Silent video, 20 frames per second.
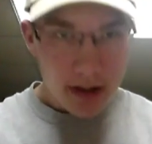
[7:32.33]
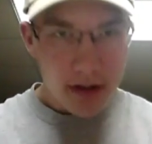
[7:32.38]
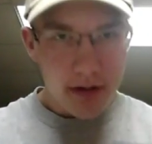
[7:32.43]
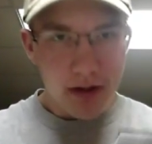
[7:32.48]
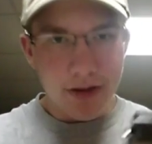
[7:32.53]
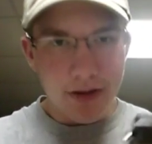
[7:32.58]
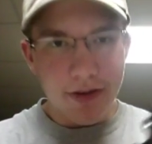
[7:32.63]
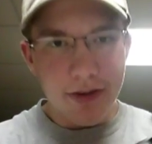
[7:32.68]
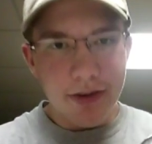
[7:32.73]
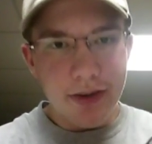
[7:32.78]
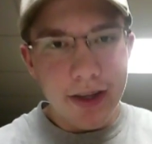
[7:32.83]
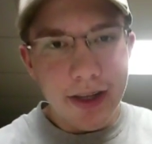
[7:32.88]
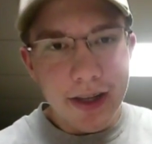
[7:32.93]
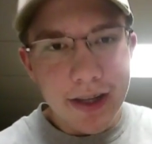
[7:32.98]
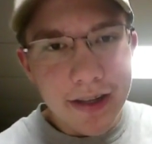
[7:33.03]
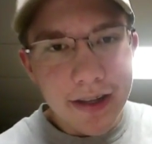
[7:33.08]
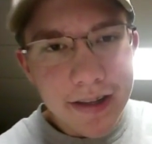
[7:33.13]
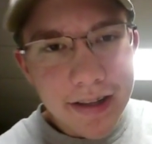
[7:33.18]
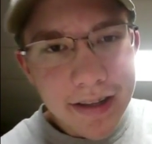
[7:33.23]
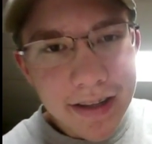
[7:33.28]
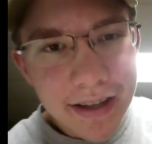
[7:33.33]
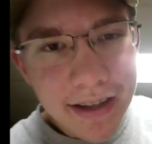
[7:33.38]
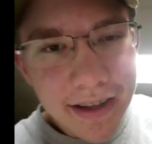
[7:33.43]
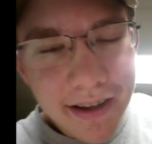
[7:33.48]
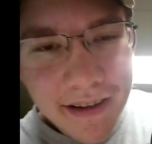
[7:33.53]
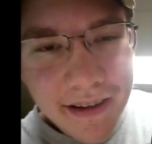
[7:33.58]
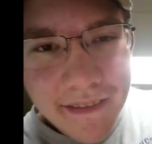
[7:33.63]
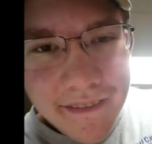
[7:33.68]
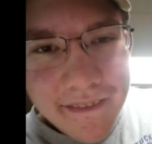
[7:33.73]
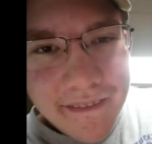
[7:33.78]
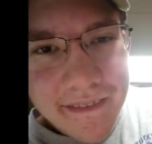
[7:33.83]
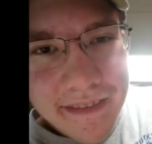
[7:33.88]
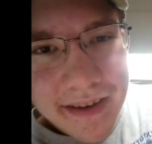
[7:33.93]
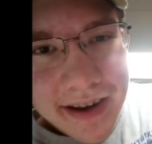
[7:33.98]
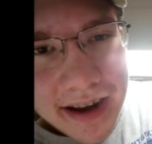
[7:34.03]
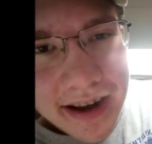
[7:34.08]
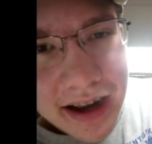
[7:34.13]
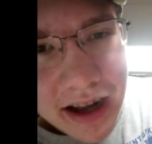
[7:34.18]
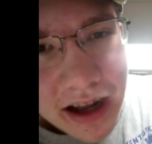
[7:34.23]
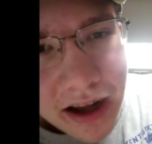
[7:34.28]
You can see,
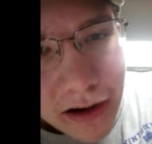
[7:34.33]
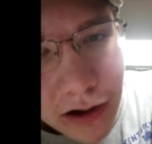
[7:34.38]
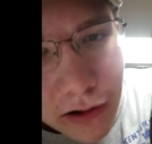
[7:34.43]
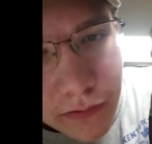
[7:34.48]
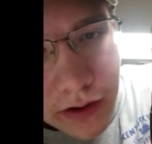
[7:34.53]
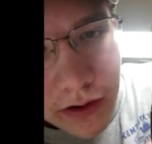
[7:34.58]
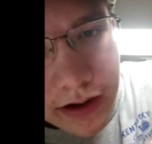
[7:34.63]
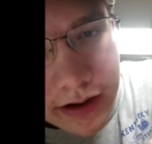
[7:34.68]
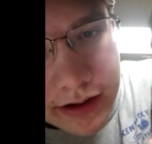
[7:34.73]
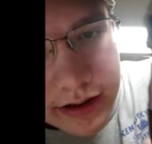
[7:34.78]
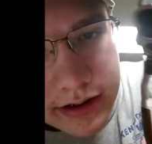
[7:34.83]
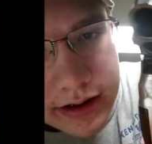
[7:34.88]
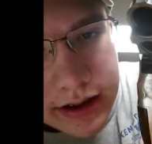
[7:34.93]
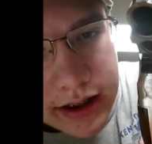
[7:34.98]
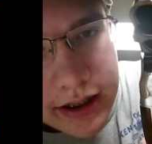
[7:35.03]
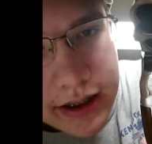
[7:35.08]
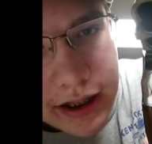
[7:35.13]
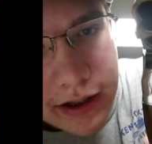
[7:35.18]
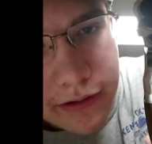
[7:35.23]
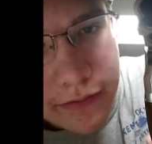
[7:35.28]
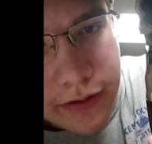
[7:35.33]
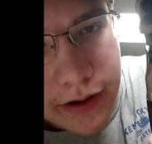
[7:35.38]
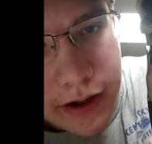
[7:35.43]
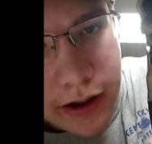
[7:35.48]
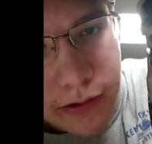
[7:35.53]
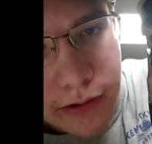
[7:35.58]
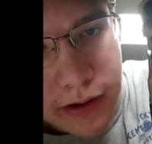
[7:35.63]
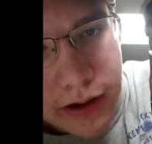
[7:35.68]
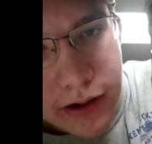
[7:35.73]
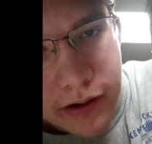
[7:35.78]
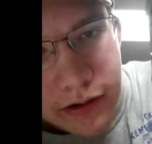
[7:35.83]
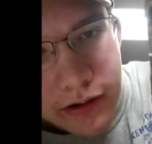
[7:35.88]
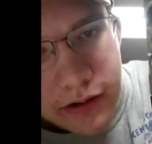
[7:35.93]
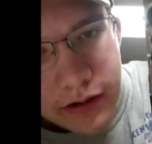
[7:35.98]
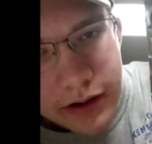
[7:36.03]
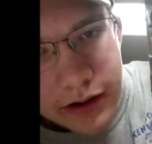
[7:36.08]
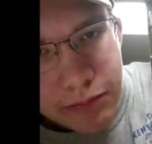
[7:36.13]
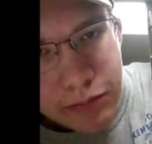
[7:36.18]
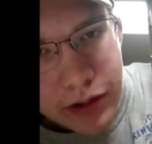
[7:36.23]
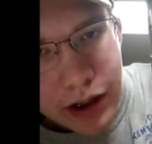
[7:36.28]
I don't know if y'all can see that very well.
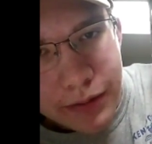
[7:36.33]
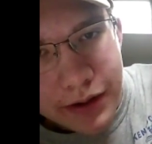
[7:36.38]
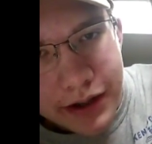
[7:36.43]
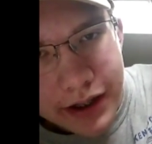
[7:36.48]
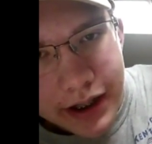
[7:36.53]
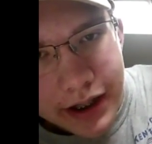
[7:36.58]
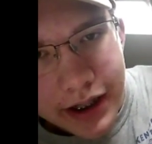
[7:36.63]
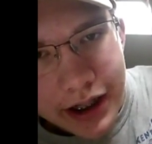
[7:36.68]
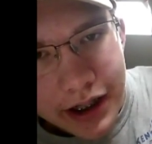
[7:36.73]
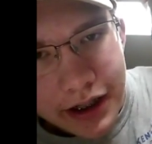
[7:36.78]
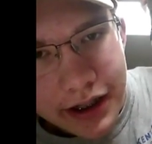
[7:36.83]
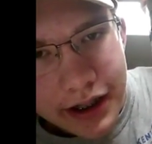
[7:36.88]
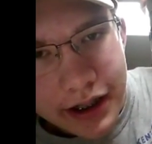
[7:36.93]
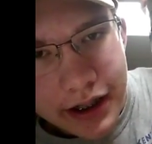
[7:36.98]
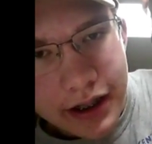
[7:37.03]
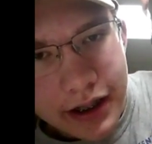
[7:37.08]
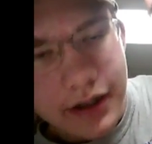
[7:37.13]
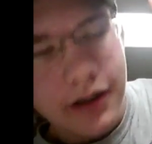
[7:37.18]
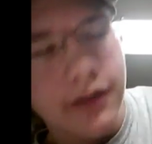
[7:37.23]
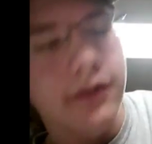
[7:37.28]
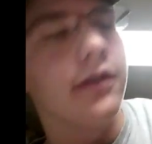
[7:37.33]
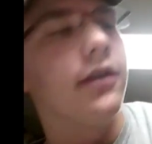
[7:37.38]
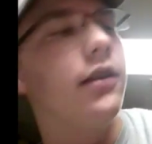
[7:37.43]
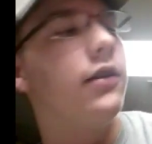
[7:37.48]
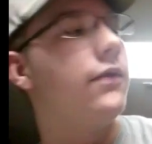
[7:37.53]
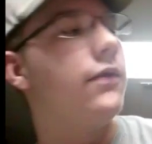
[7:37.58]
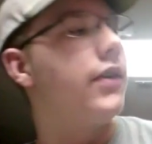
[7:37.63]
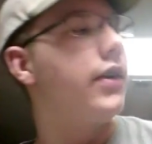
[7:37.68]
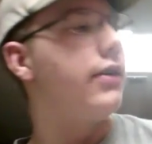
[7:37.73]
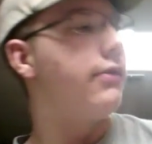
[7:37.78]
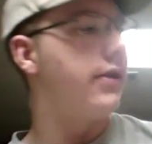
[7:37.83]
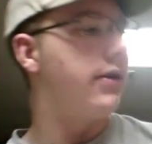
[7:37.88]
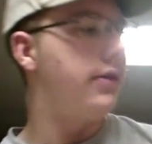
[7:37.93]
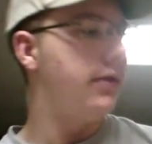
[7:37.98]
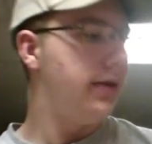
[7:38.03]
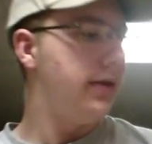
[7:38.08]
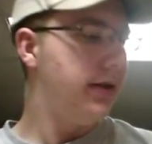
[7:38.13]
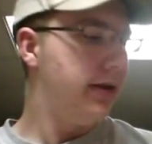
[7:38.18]
Probably can't. Yeah, it doesn't look very well.